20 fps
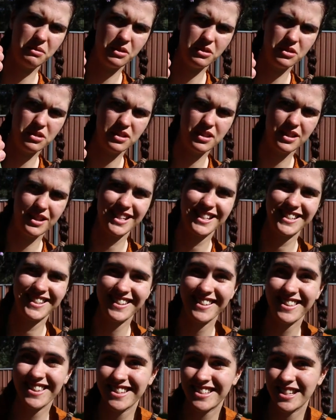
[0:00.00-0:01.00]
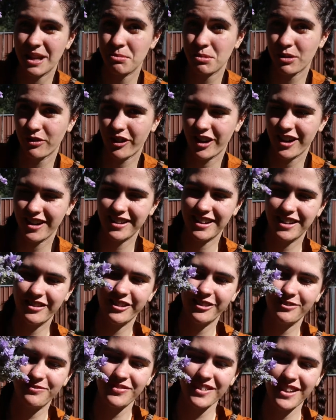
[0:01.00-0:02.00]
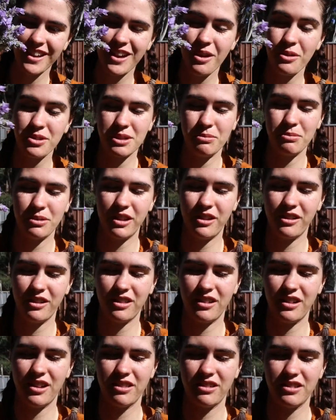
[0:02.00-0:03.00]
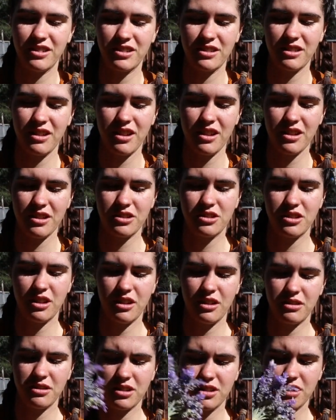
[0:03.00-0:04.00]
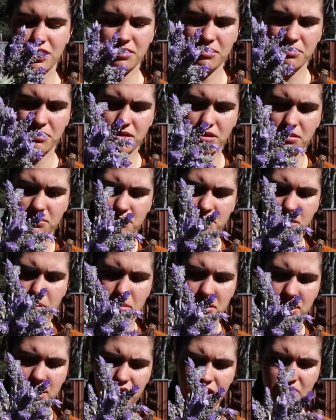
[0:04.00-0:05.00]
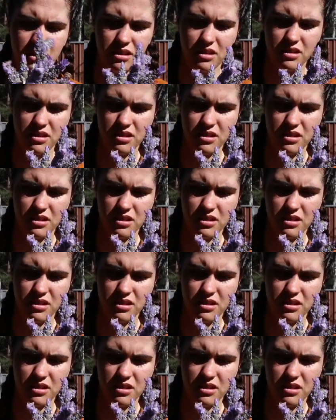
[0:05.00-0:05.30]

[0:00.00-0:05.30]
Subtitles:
because the stems are very uneven. Some are longer than others. So I'm just going to pop it there.